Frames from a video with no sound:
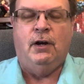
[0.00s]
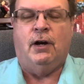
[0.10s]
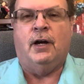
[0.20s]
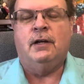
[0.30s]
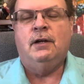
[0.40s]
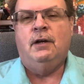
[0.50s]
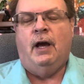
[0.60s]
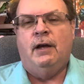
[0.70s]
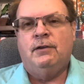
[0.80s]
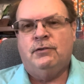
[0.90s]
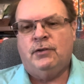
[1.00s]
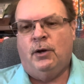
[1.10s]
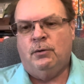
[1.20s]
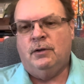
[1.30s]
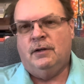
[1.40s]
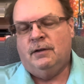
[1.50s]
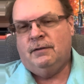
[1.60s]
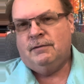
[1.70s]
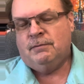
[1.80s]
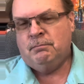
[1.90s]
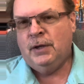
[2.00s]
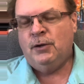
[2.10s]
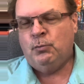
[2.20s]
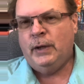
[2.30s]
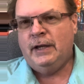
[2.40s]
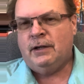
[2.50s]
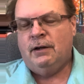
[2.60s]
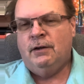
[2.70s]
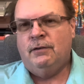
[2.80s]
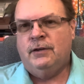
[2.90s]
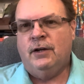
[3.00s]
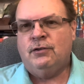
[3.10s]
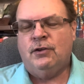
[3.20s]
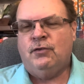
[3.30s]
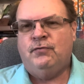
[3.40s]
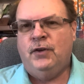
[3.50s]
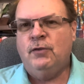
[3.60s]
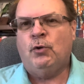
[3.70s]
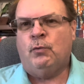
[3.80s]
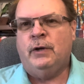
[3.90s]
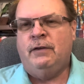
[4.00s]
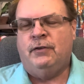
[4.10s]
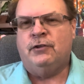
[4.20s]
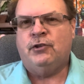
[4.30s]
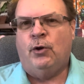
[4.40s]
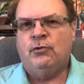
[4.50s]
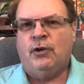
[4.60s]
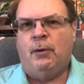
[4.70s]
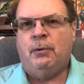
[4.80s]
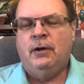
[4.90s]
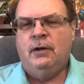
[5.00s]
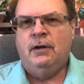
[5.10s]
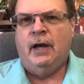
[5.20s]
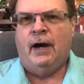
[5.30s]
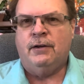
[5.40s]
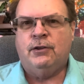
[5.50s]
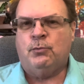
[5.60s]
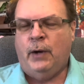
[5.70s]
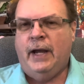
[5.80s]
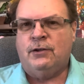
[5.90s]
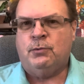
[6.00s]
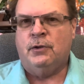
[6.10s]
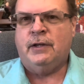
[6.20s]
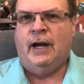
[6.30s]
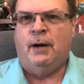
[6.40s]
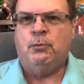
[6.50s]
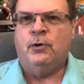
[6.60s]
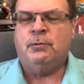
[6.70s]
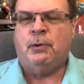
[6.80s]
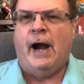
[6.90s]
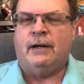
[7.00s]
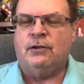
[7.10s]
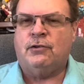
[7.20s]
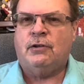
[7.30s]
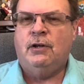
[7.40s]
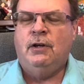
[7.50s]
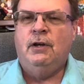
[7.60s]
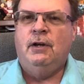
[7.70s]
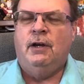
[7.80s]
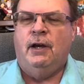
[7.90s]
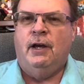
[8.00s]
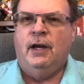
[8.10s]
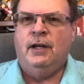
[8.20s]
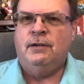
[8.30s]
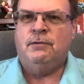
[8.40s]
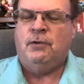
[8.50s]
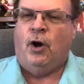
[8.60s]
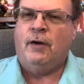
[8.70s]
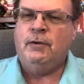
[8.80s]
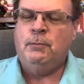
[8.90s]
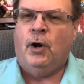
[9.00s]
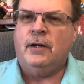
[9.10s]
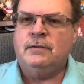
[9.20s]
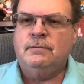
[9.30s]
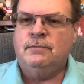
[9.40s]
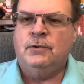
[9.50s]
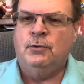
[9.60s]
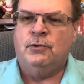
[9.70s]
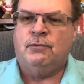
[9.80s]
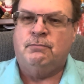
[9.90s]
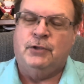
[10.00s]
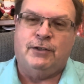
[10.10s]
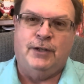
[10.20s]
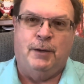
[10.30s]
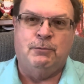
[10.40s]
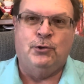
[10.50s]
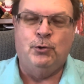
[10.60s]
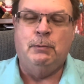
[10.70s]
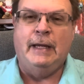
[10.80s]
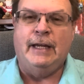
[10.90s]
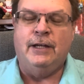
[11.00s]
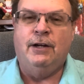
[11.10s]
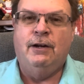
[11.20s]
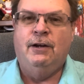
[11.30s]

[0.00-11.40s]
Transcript: All right. So midweek, there's this funeral wreath that shows up out at the ranch where the Cowboys practice. And Harvey Martin, who is nicknamed Too Mean,